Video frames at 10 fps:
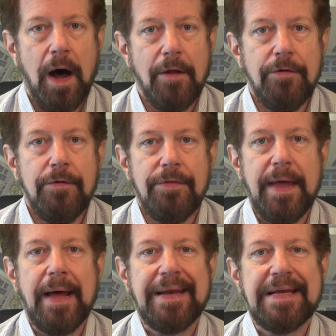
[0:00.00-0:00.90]
other
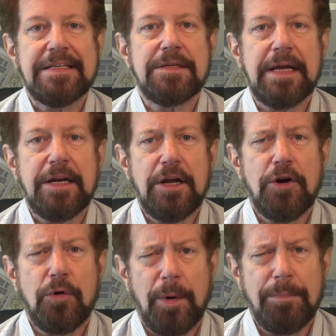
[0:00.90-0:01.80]
than its
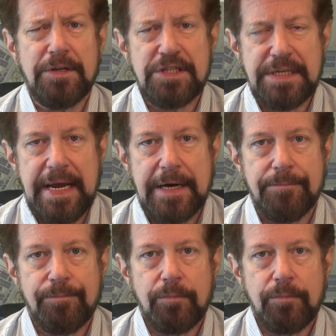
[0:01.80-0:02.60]
encrypted state.